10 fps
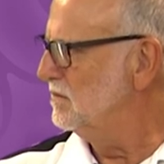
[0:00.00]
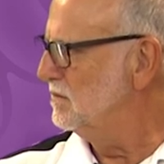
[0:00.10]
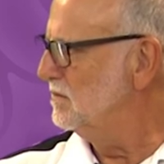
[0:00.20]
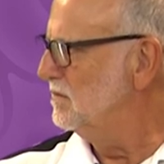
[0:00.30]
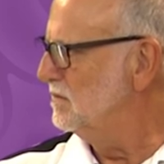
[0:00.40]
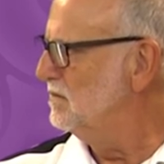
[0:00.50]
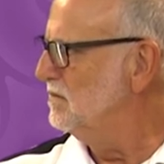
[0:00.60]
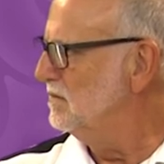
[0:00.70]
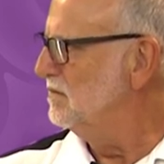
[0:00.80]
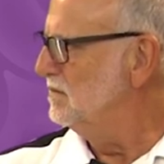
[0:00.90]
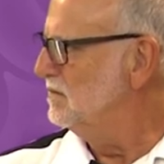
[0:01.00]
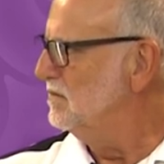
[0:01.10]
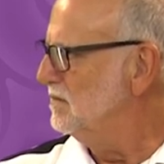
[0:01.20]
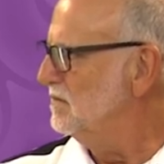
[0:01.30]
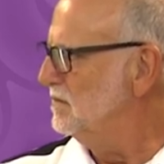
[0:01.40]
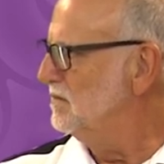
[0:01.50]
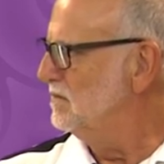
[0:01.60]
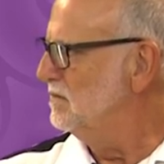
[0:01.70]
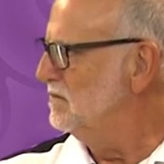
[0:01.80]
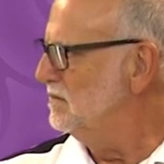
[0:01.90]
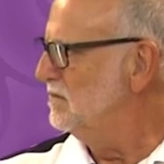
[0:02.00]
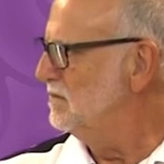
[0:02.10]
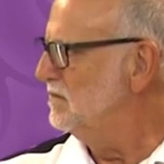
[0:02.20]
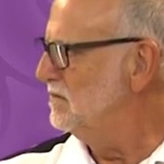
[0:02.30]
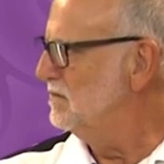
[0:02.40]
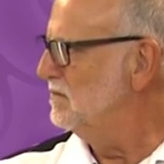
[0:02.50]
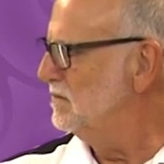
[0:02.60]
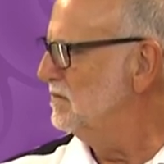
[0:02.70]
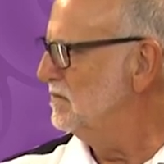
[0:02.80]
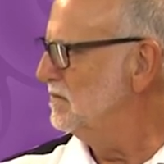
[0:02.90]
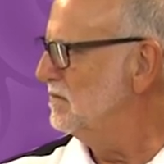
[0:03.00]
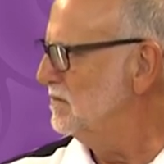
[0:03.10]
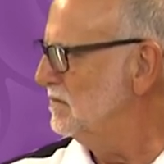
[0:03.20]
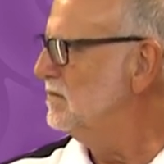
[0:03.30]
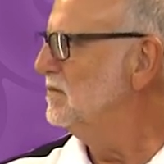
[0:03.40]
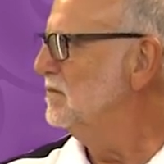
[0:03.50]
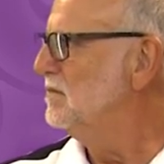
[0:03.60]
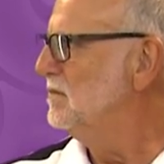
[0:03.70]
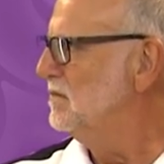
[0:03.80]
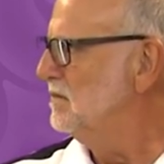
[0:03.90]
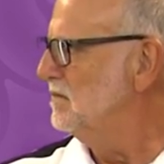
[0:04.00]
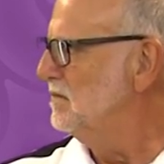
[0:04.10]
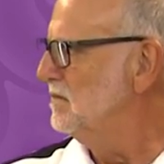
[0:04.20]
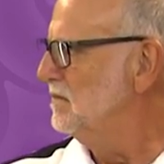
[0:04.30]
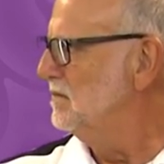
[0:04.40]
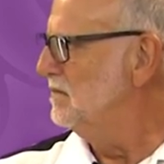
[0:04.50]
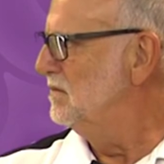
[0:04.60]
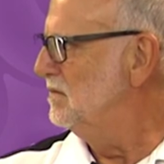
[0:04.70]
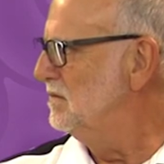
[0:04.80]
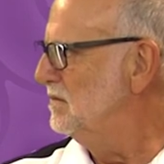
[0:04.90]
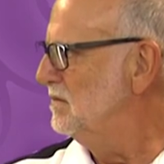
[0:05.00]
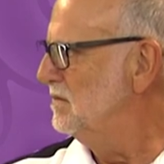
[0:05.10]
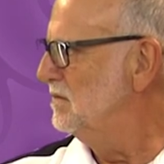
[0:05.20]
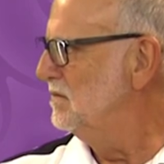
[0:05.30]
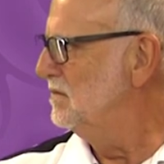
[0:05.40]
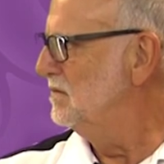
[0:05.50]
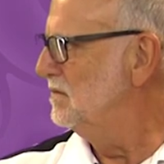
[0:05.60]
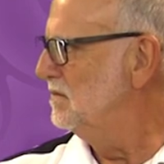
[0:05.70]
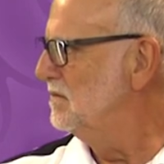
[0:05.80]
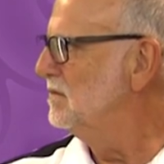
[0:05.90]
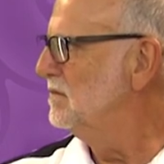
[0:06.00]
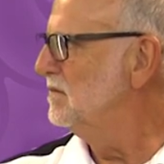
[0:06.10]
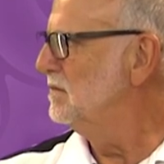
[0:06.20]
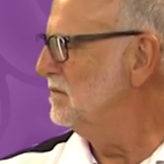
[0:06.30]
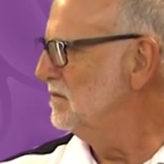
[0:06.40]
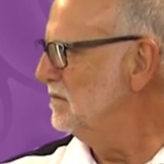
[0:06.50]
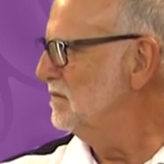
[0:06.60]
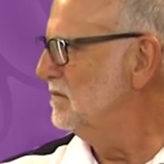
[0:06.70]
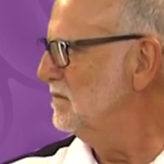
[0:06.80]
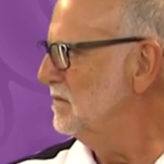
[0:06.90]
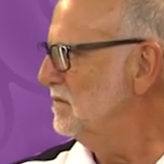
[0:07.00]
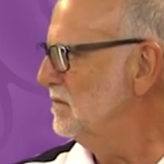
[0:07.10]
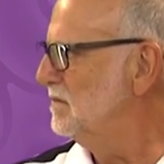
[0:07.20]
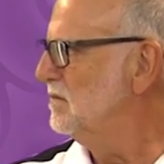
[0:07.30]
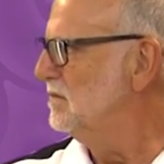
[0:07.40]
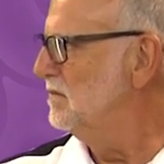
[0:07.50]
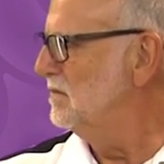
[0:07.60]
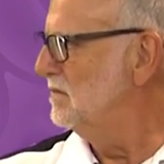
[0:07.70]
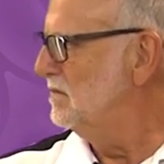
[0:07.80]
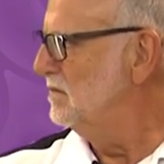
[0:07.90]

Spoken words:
The person shown says nothing.